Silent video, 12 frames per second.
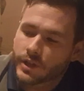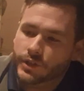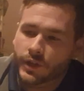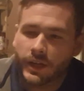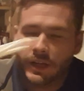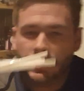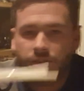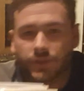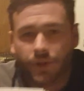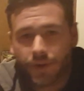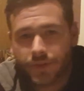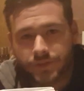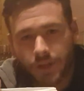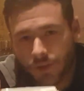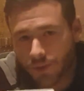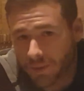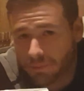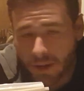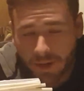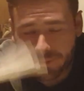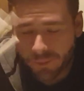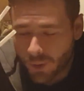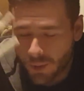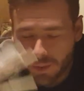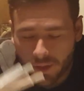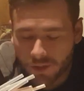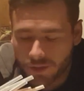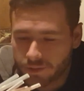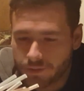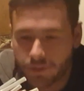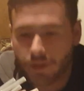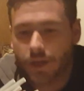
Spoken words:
drinking straws that you can buy from Walmart,